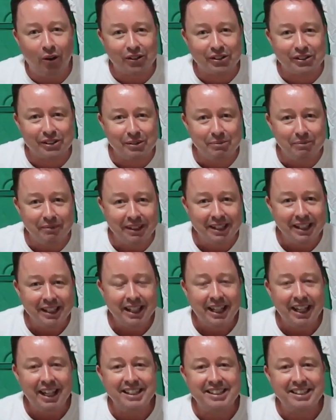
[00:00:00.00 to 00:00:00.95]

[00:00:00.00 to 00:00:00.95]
awesome.